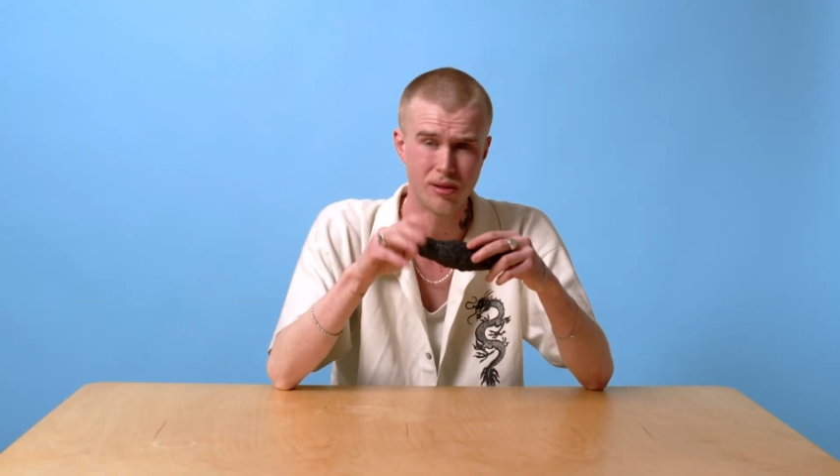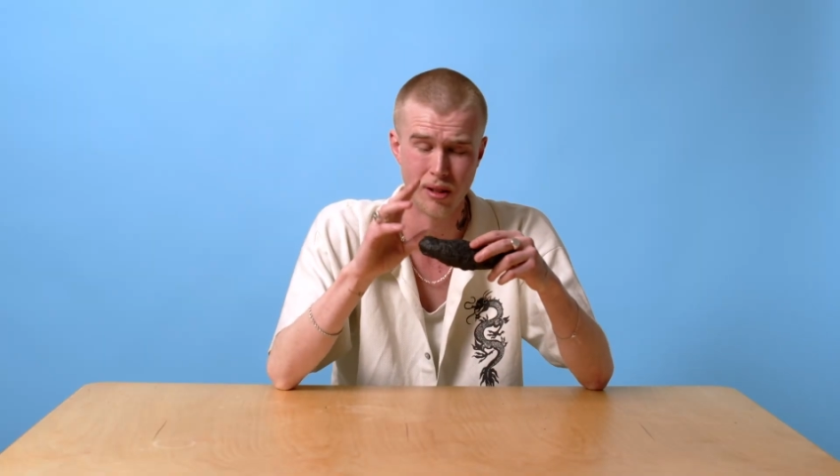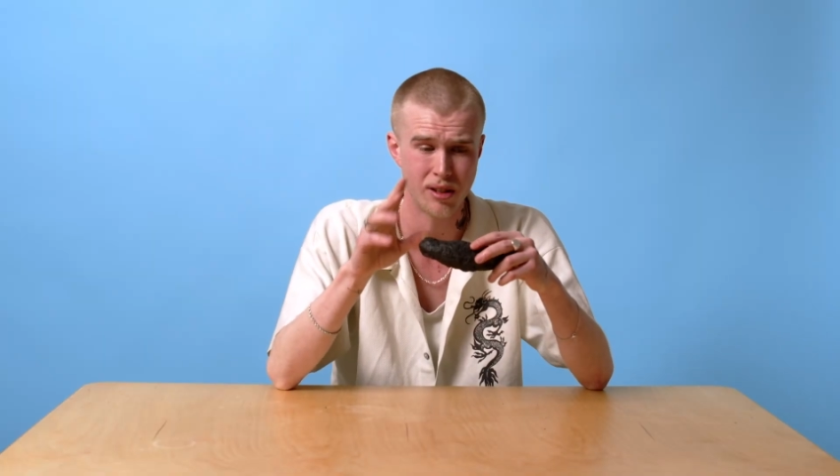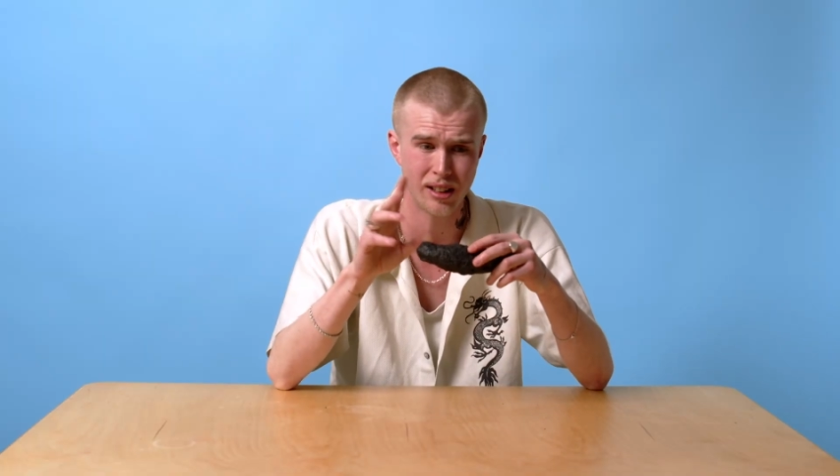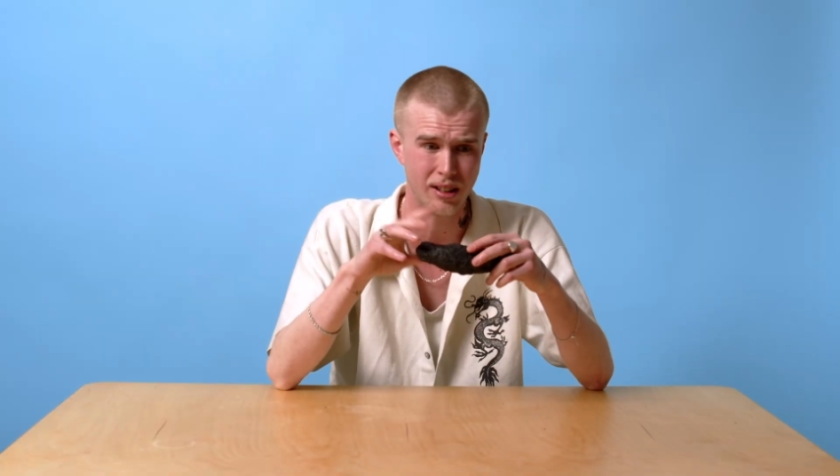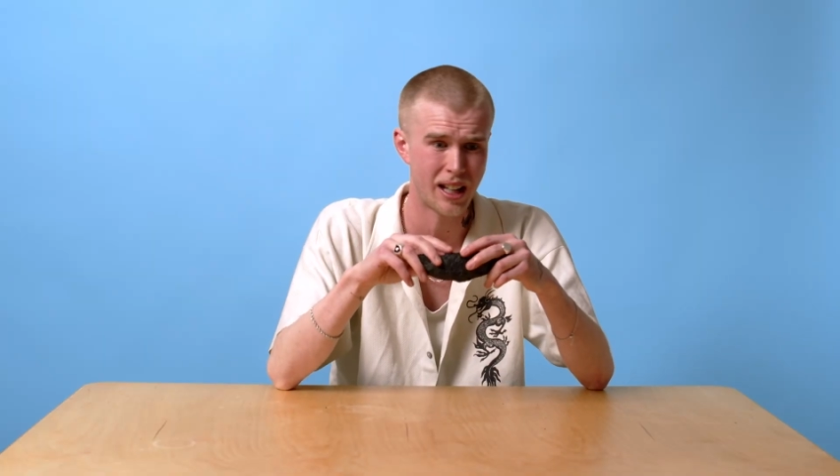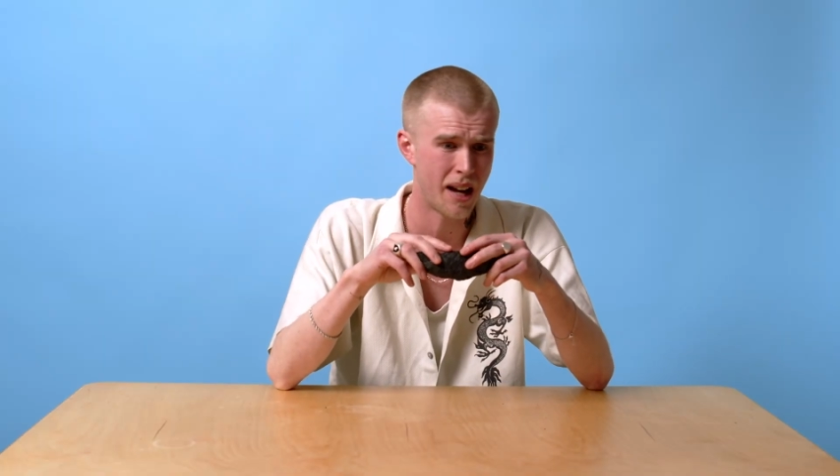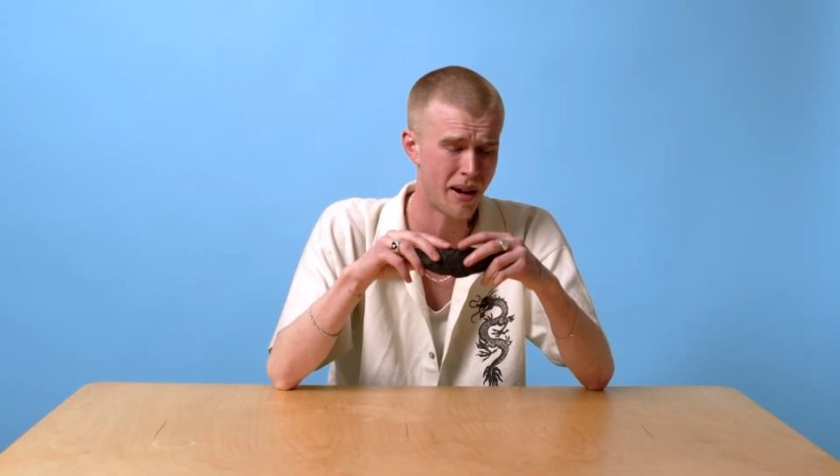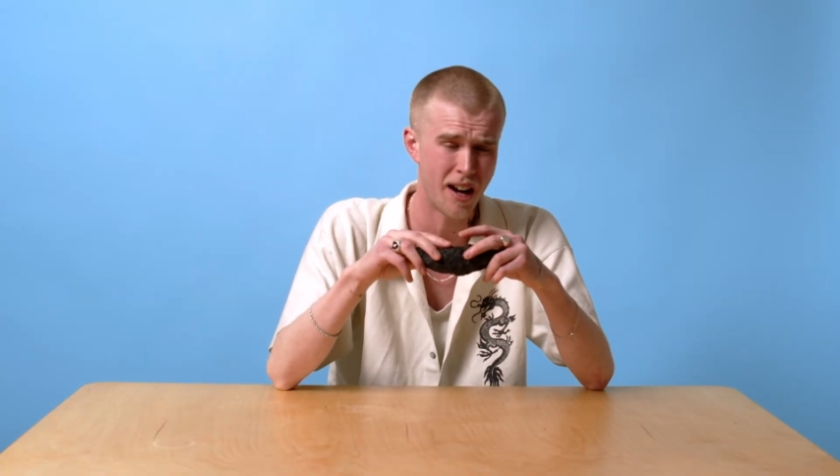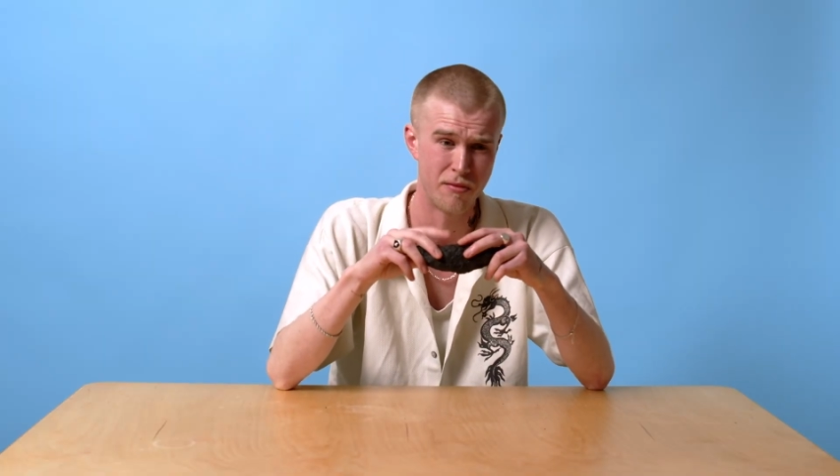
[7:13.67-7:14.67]
the thing that
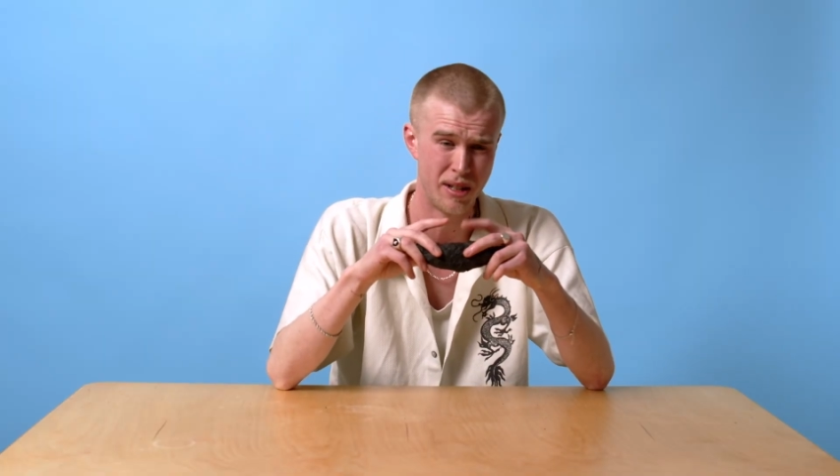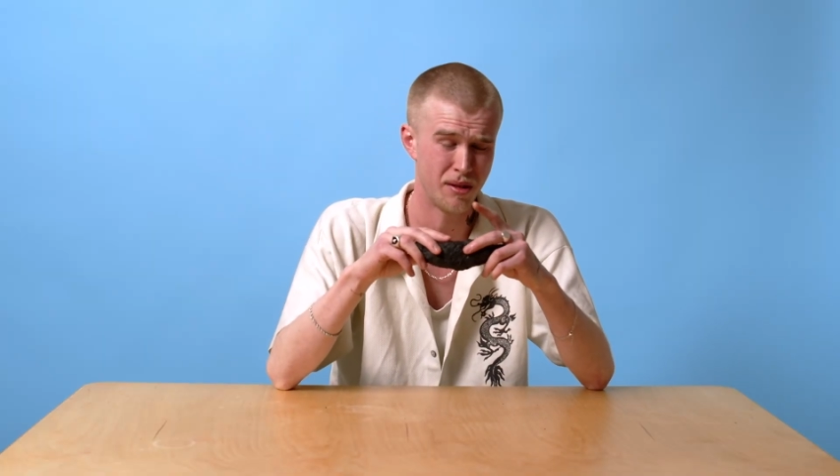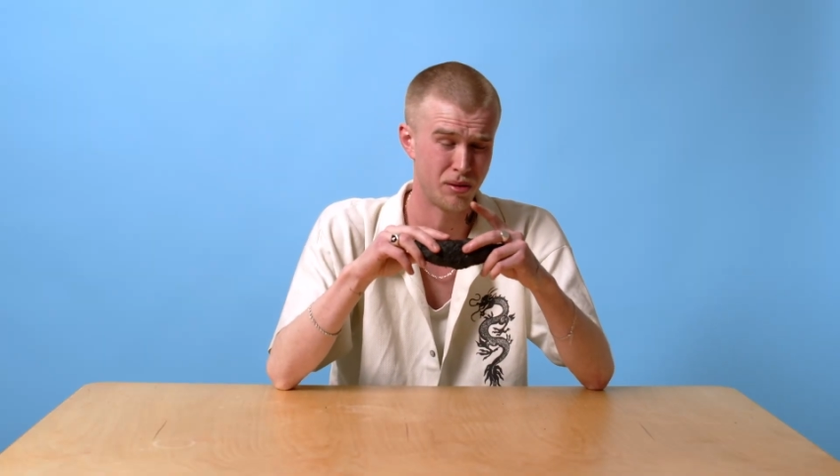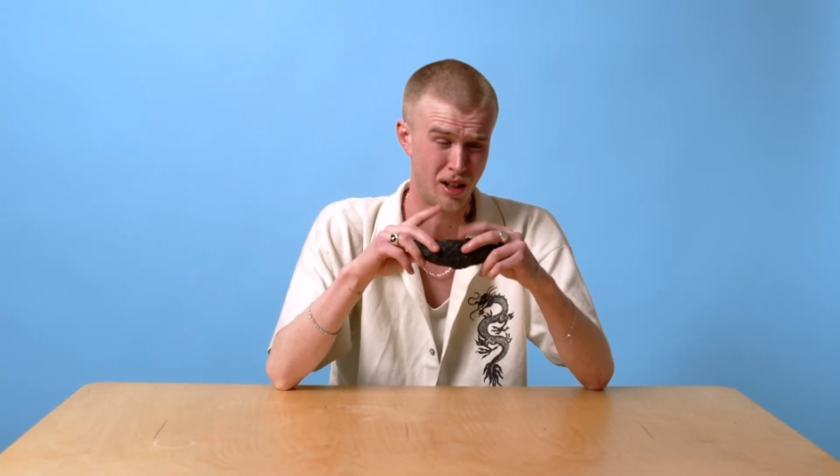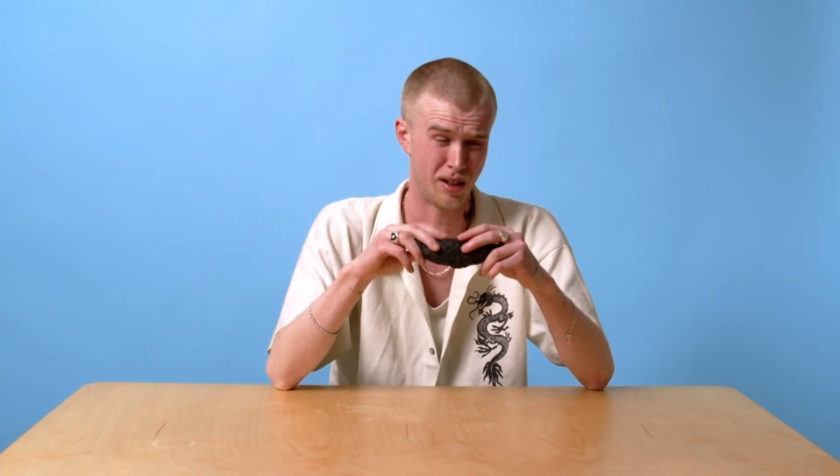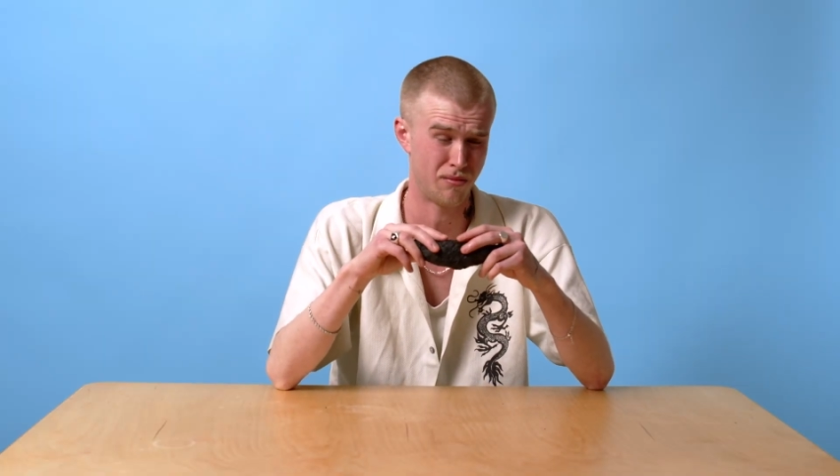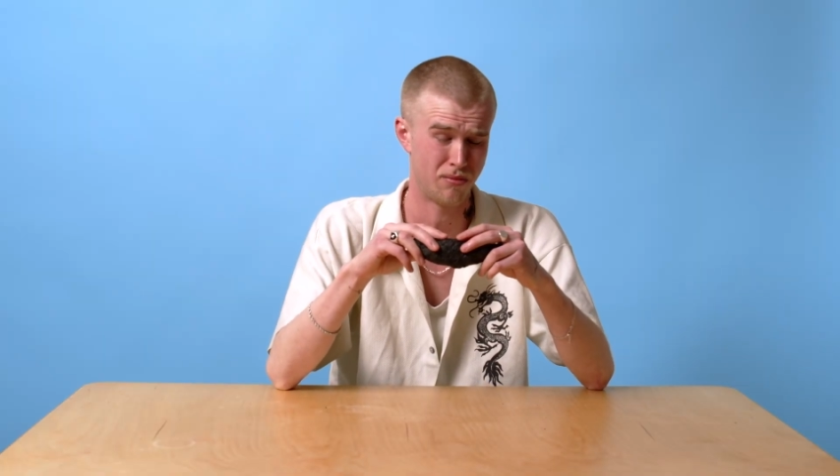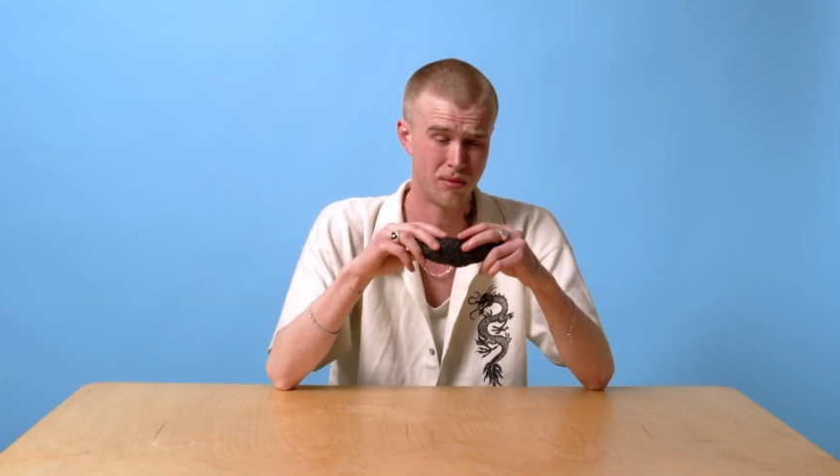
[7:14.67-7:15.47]
came out of me was like